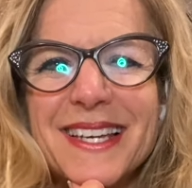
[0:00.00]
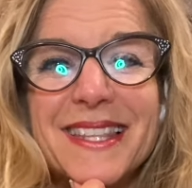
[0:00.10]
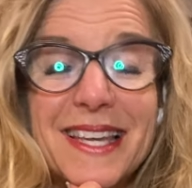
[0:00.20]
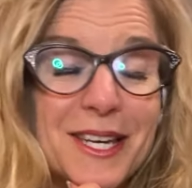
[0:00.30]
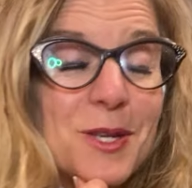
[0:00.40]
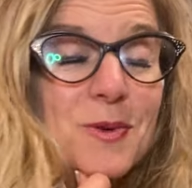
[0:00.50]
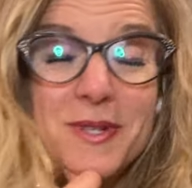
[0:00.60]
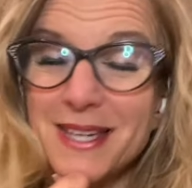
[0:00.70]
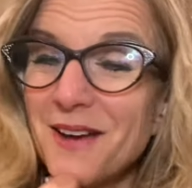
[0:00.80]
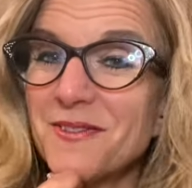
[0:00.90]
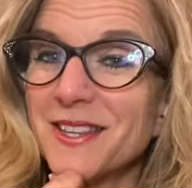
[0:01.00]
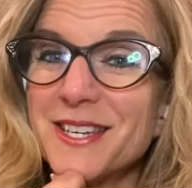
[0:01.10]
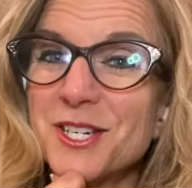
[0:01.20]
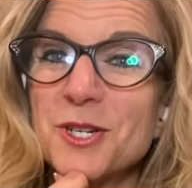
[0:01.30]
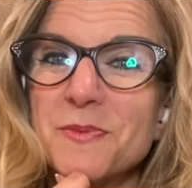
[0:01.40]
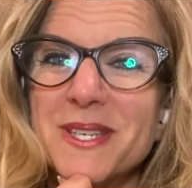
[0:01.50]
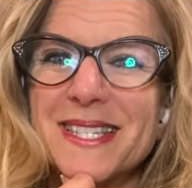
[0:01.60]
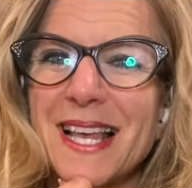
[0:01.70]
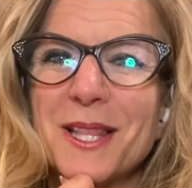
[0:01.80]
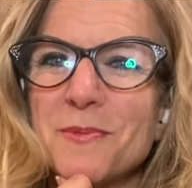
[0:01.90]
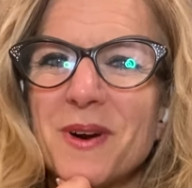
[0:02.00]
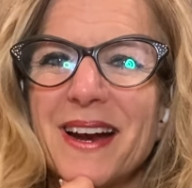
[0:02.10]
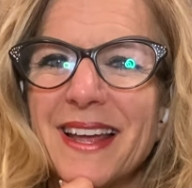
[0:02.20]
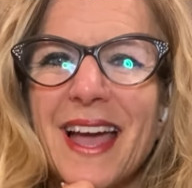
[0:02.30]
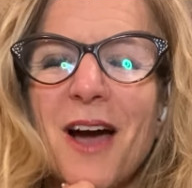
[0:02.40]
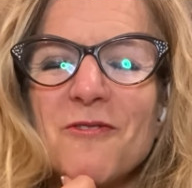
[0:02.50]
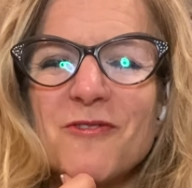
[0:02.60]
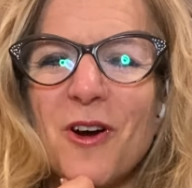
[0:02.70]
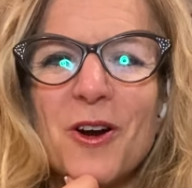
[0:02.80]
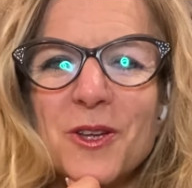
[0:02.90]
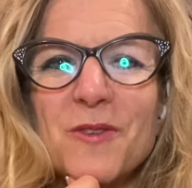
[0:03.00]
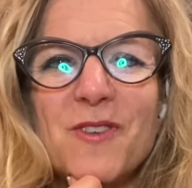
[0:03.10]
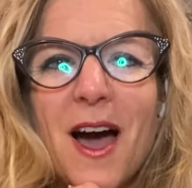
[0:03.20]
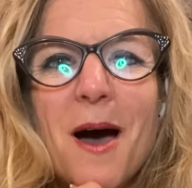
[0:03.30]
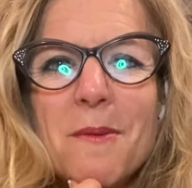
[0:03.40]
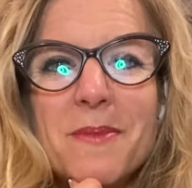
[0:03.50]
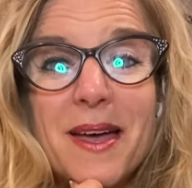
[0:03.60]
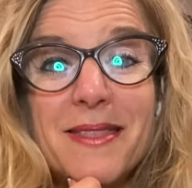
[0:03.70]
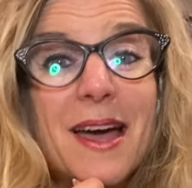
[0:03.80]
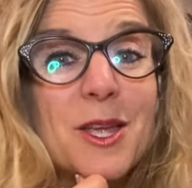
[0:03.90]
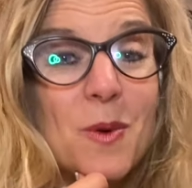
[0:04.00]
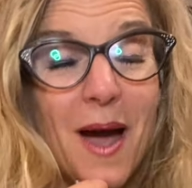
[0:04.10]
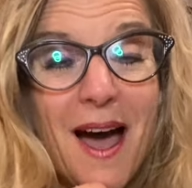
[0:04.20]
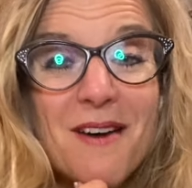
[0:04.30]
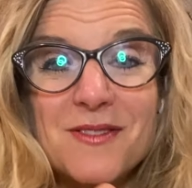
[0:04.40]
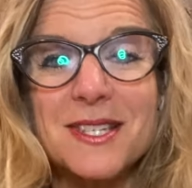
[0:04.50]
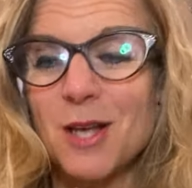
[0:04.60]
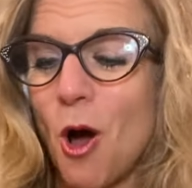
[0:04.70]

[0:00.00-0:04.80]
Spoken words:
then you definitely should be celebrating how far you've come and that you have this